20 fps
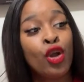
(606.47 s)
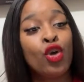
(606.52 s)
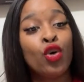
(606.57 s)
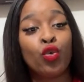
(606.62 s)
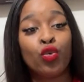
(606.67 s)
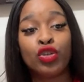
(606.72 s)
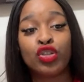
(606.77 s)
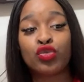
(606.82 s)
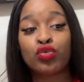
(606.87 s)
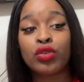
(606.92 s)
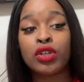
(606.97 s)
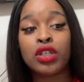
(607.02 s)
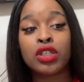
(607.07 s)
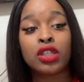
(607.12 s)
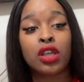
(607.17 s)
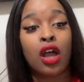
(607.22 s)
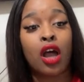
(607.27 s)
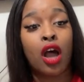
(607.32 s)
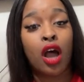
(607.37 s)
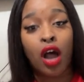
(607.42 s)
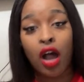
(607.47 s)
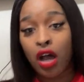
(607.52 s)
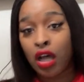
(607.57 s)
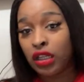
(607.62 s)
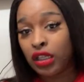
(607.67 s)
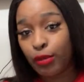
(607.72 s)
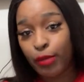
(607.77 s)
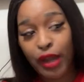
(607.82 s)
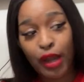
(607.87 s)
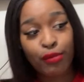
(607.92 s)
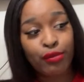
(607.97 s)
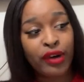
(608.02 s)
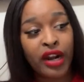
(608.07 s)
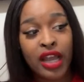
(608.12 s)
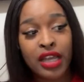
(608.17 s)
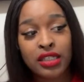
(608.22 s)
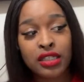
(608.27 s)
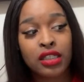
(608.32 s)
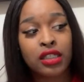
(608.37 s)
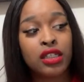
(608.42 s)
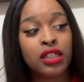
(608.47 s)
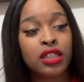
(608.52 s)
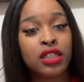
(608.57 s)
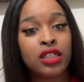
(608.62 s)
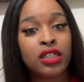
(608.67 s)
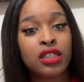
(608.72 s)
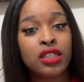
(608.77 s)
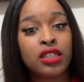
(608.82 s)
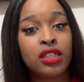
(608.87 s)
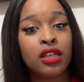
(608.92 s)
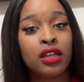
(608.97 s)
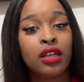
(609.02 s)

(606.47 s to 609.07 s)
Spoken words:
which was all of my brassicas,